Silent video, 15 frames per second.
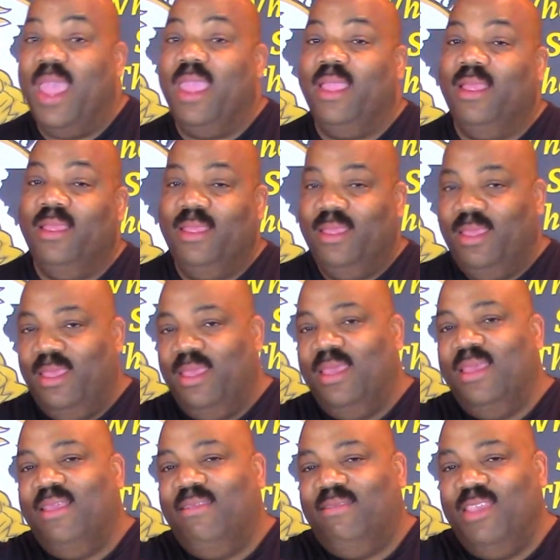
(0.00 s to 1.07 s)
Hey,
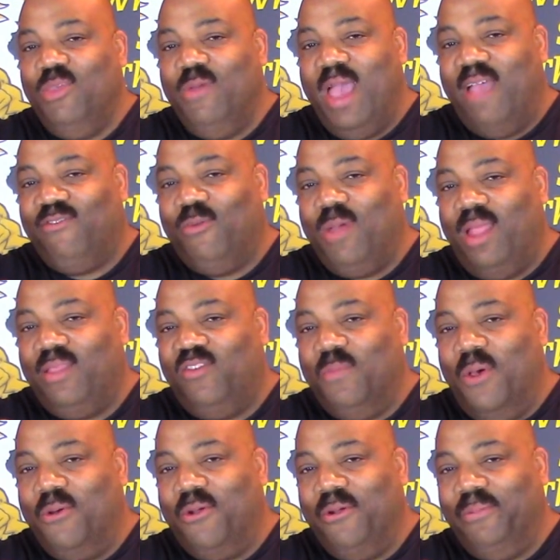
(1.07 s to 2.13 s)
see you guys around
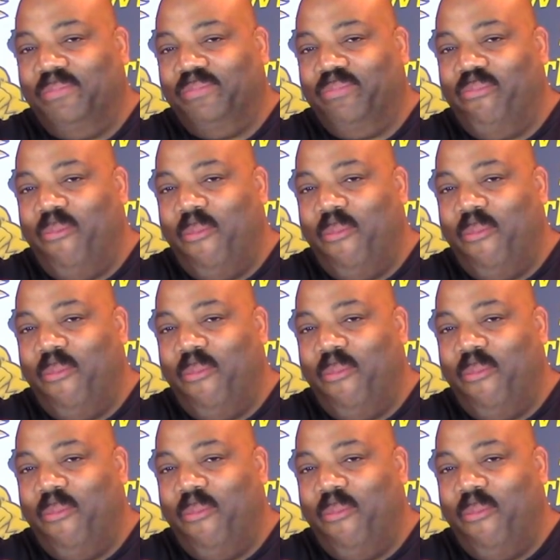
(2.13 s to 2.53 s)
the smoker.